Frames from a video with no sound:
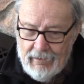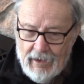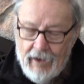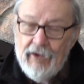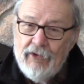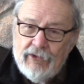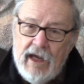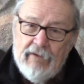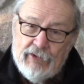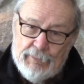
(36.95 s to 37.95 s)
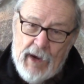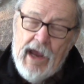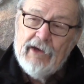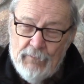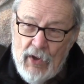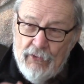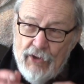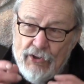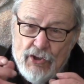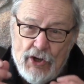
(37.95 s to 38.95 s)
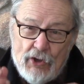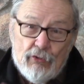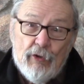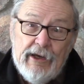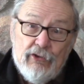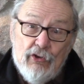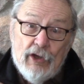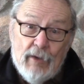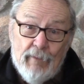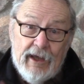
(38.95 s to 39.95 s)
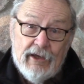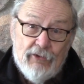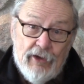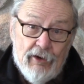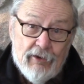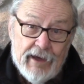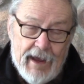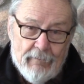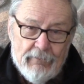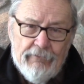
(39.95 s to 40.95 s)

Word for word: Now, uh, it's kind of surprising. This is a treat you can make in deer camp